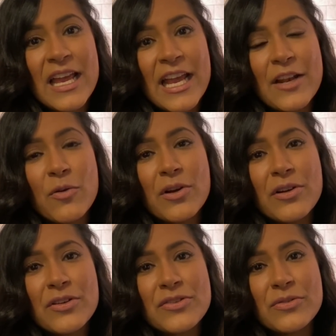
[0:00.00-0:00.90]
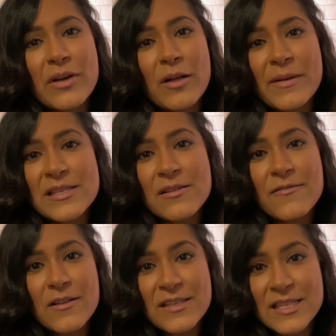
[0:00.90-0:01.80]
In order to help myself
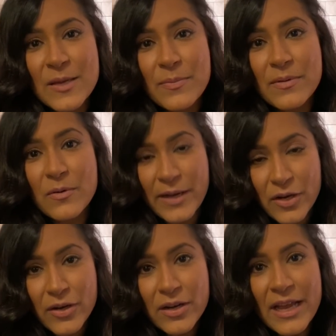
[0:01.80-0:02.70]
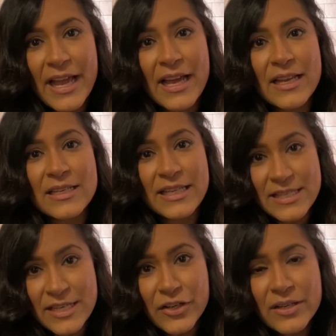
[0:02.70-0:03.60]
fall asleep quicker and
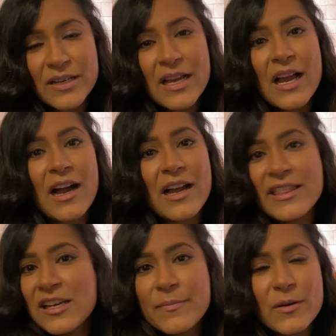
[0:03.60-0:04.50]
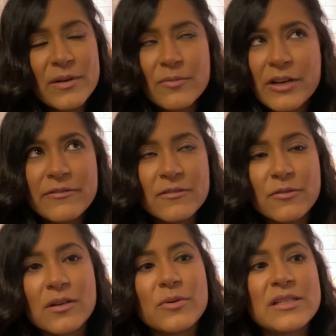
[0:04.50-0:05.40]
easier, I think about what I'm grateful
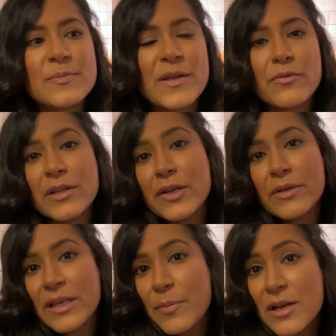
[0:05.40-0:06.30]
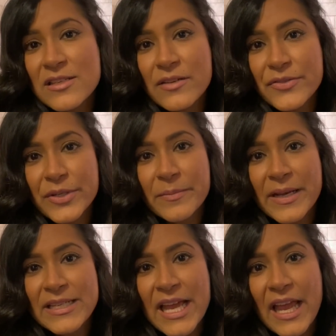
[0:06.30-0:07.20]
for, what's been really, really positive during
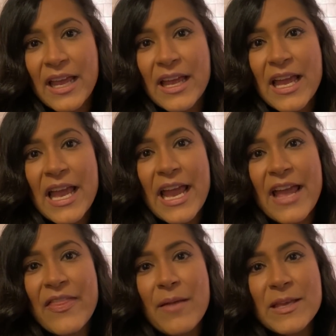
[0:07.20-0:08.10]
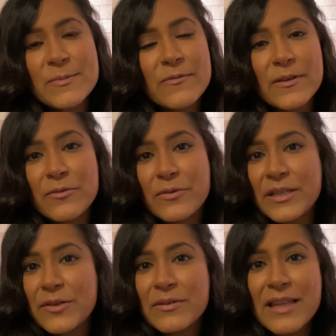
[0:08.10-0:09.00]
my day. And that makes me feel
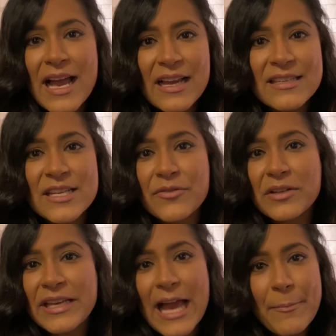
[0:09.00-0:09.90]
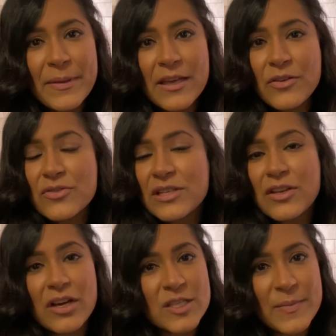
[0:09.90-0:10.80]
really relaxed and really happy and usually
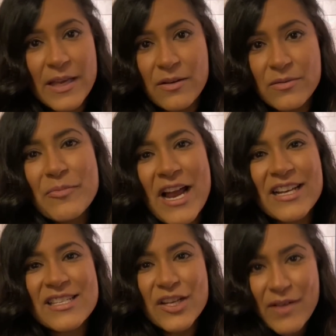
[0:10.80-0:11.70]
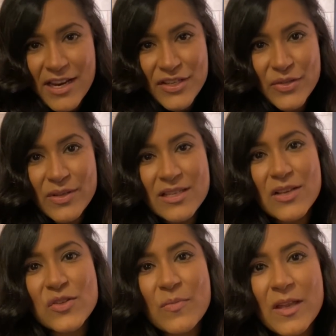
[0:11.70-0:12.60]
knocks me out. Practicing gratitude has
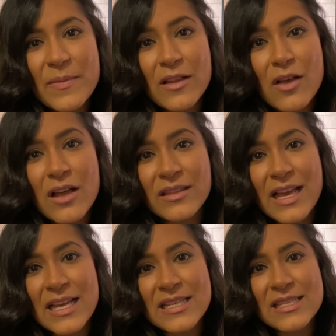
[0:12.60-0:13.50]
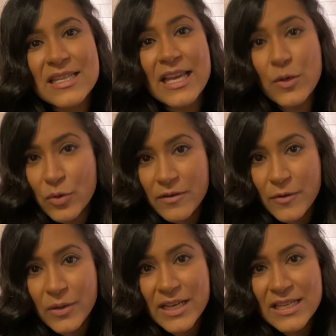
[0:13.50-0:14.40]
also made me a lot less inward
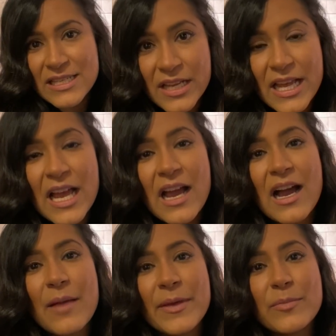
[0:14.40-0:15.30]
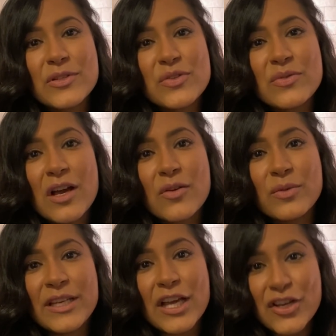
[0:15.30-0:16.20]
focused. I'm able to not
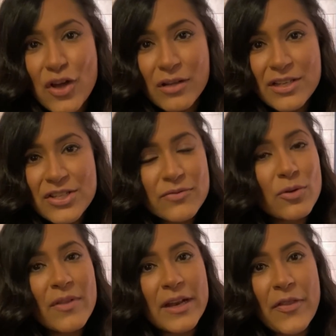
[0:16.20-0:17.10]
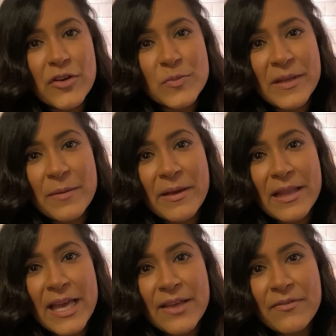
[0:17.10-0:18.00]
only acknowledge the role that others play in my
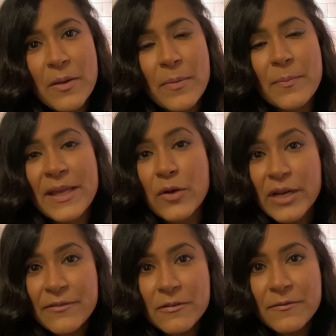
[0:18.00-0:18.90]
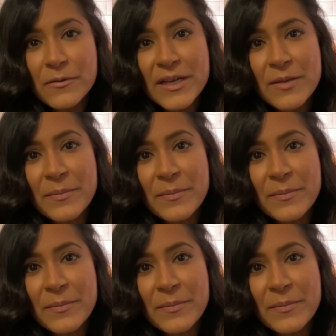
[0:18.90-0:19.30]
life, but being grateful for it